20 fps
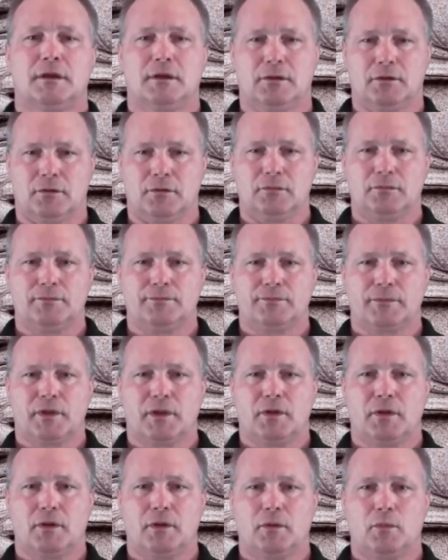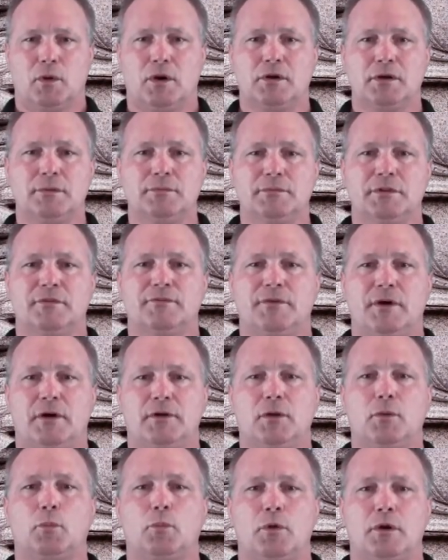Hello, welcome to
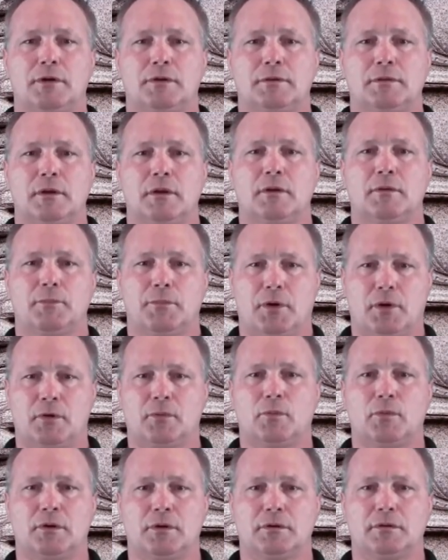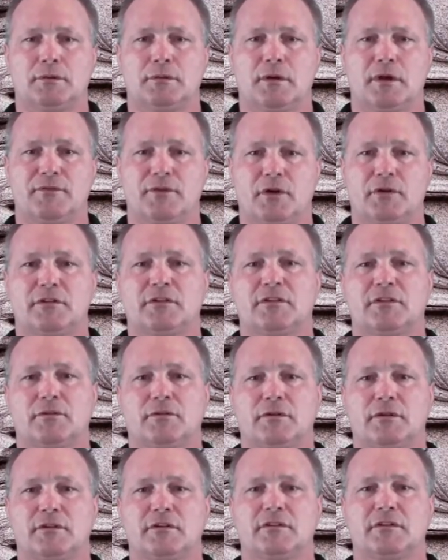Volume 1, Part 1 of our
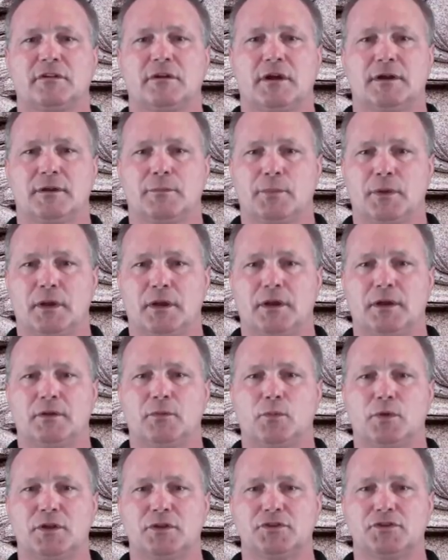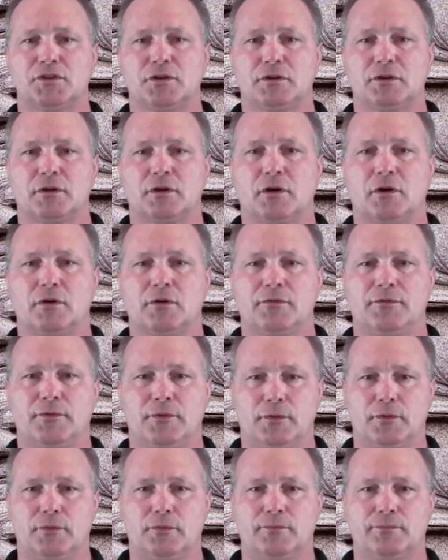series on Applied Wing Chun Kung
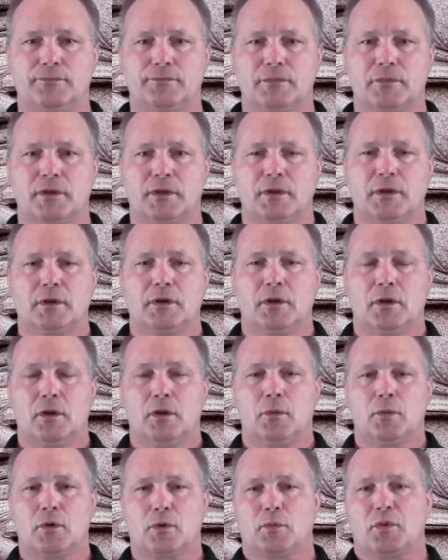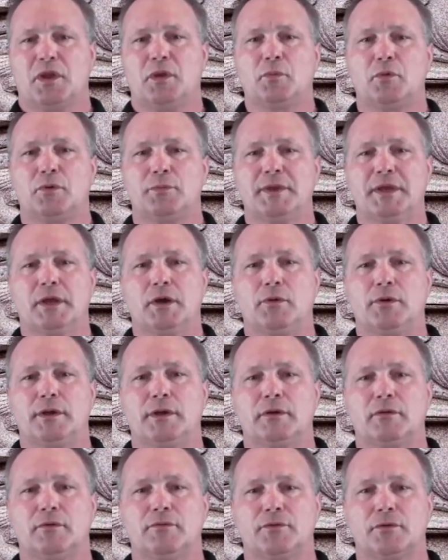Fu, where we will be
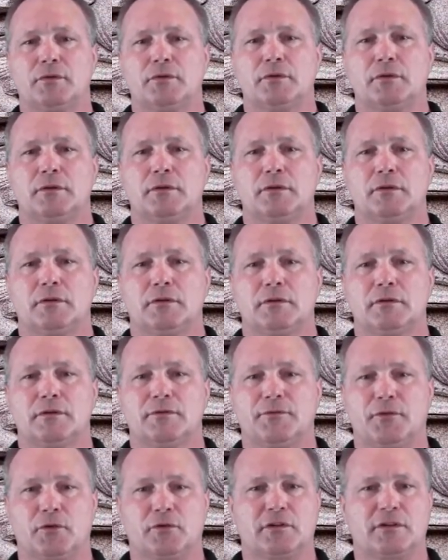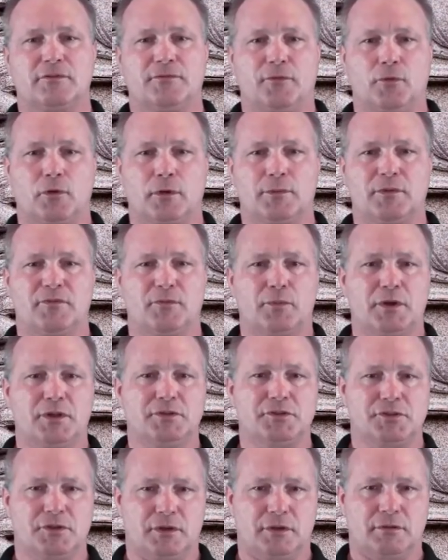going over the first form of
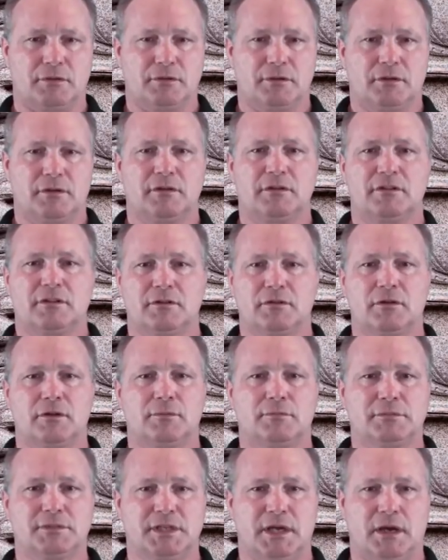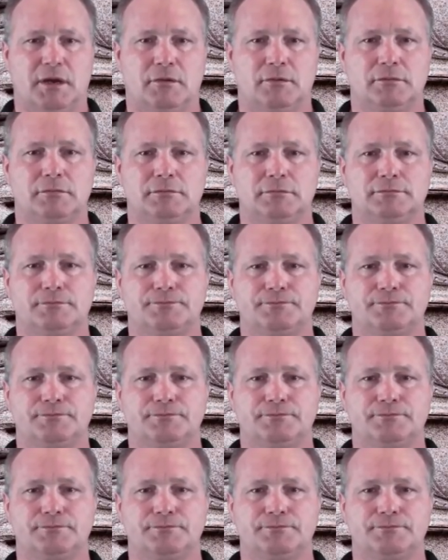Wing Chun, Sil Lum Tao.